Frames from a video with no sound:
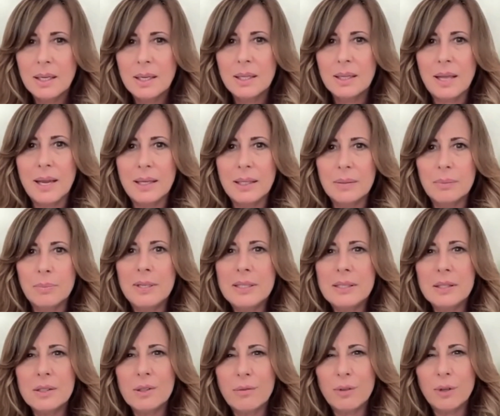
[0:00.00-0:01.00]
like
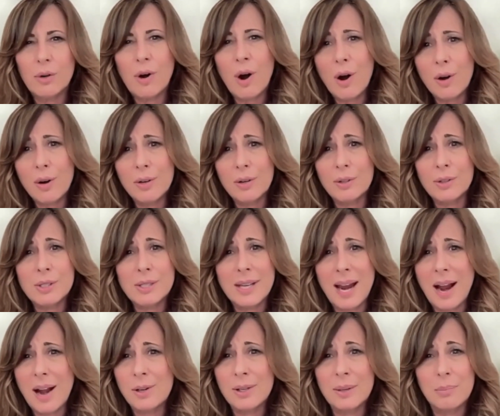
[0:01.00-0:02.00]
pieces of your heart are
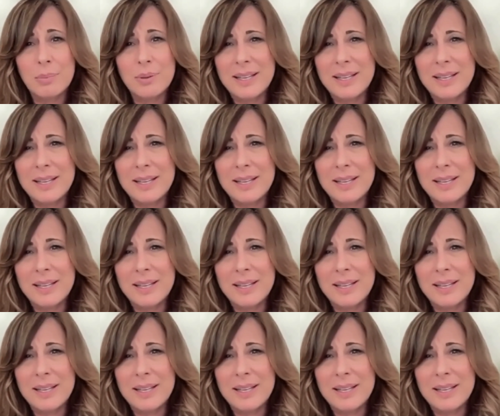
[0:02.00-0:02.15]
scattered in